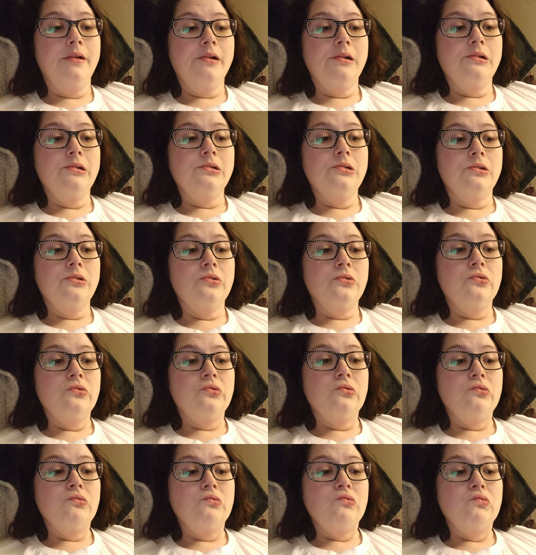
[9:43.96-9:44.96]

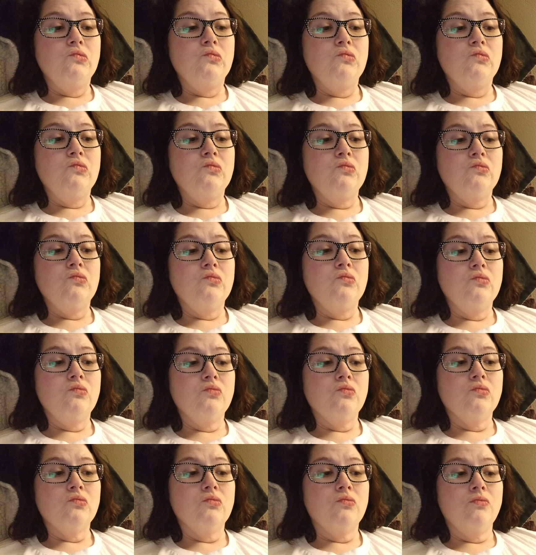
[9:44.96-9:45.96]

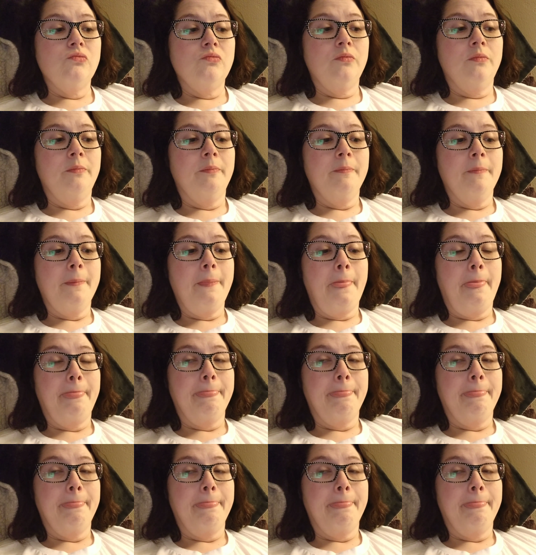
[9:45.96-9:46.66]
(no one is talking)